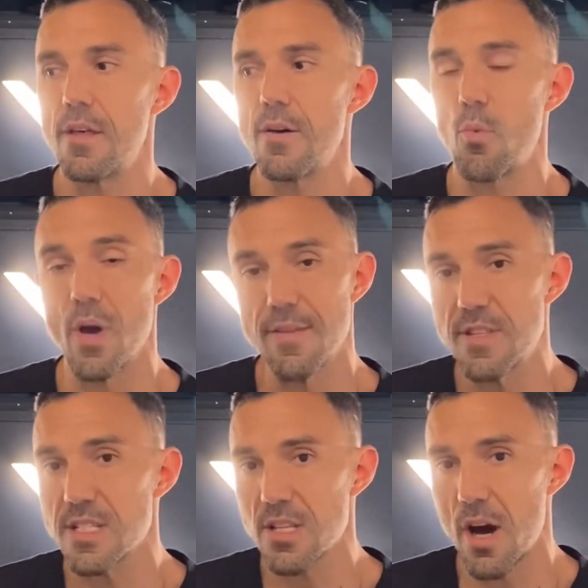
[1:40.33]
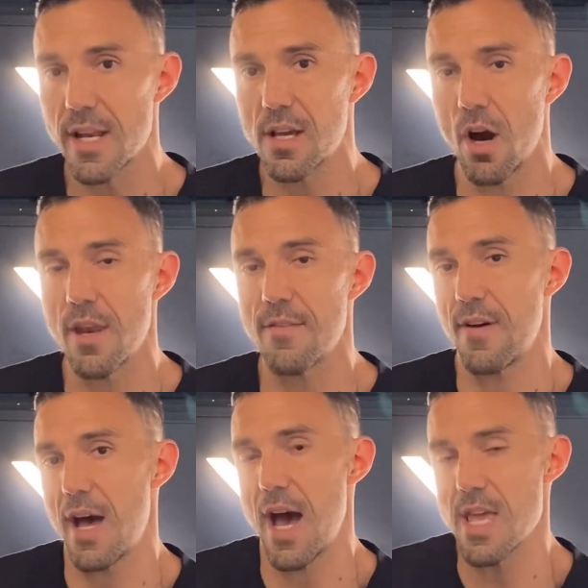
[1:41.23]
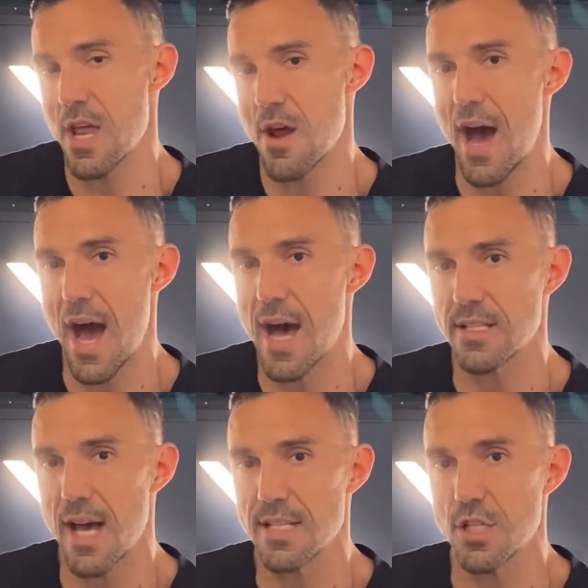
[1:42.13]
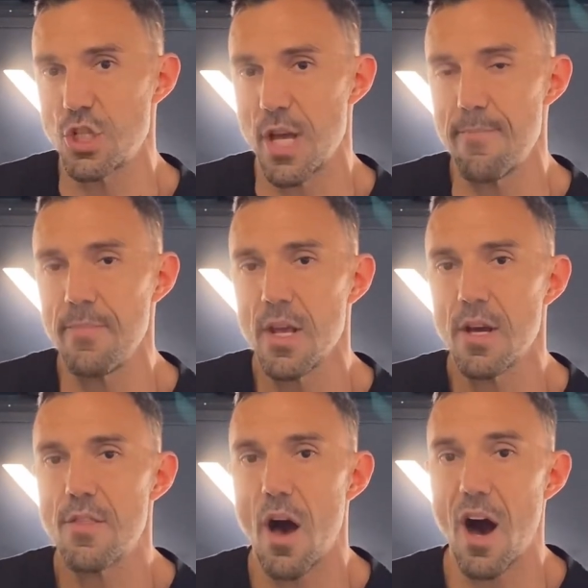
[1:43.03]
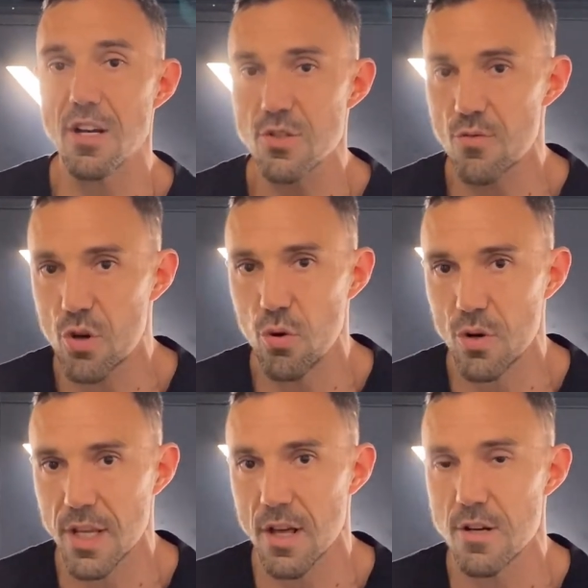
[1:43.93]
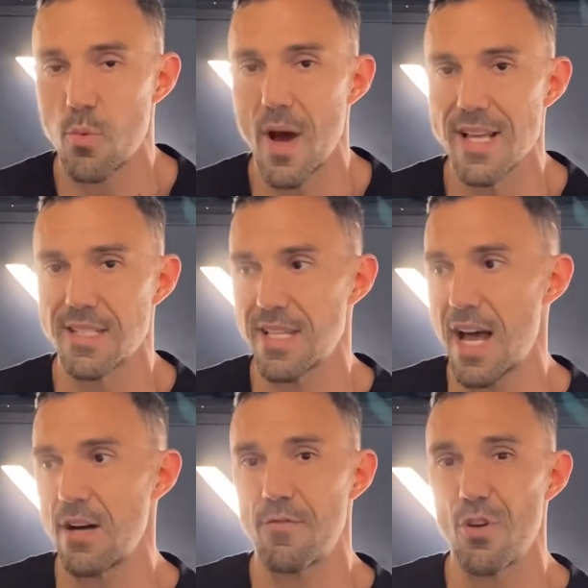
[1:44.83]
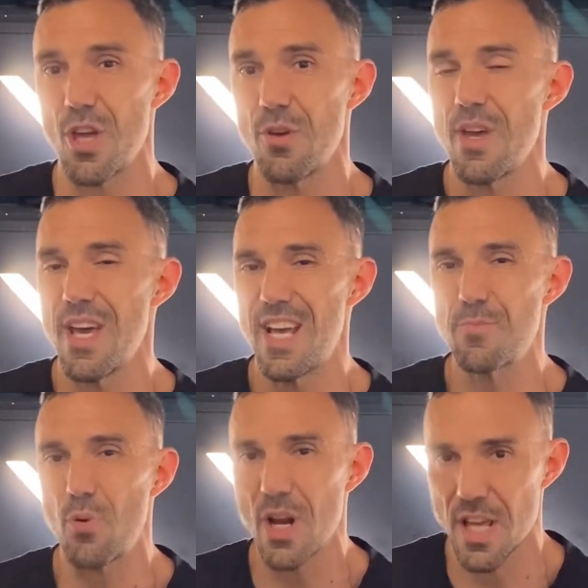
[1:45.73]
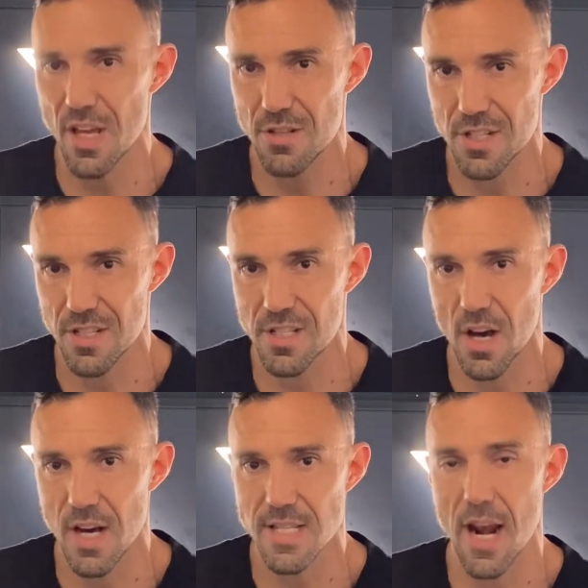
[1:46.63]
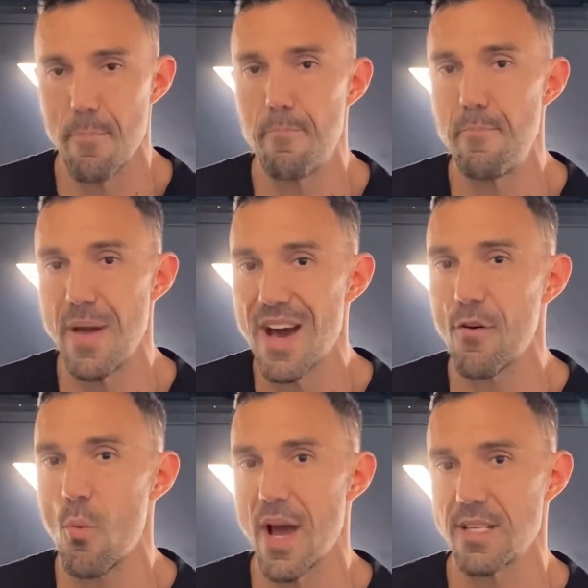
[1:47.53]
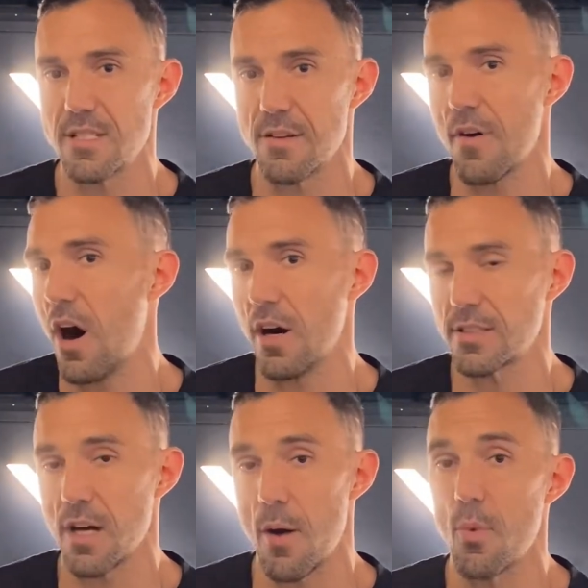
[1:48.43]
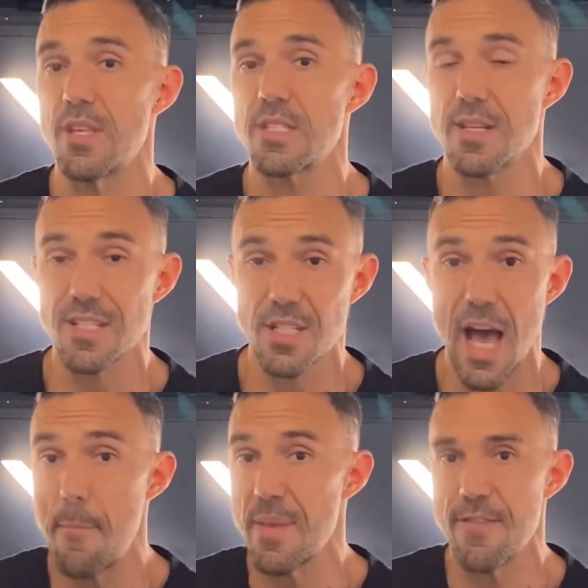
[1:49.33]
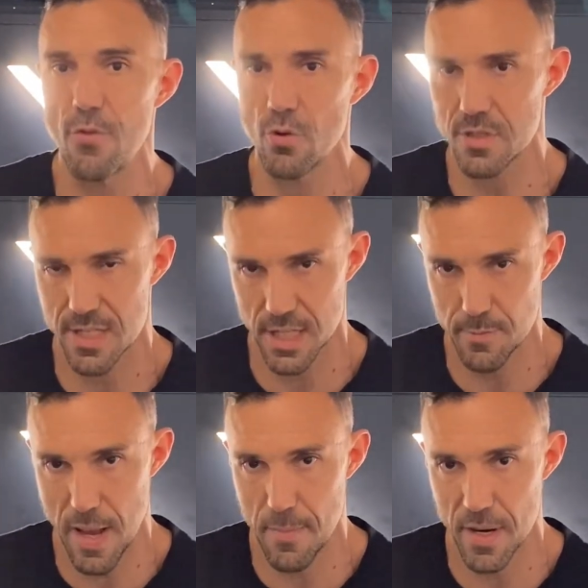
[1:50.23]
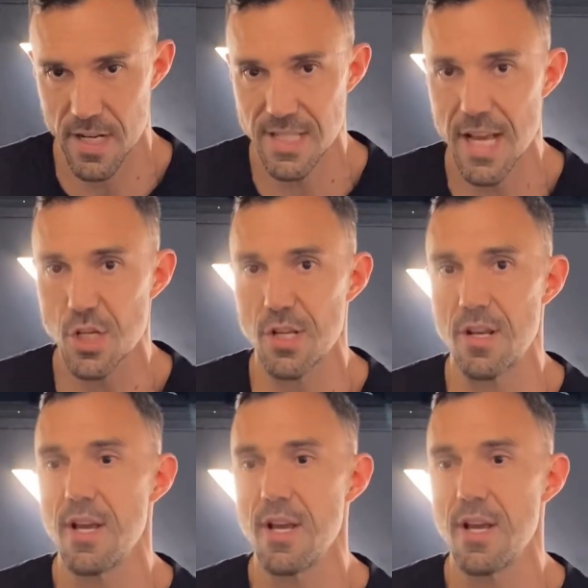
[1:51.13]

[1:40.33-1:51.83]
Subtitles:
We've decided kind of, as a gym, that us recording those weights down for you is pretty useless, guys, and a bit of a waste of our time. When there can be 4 to 6 people in a session,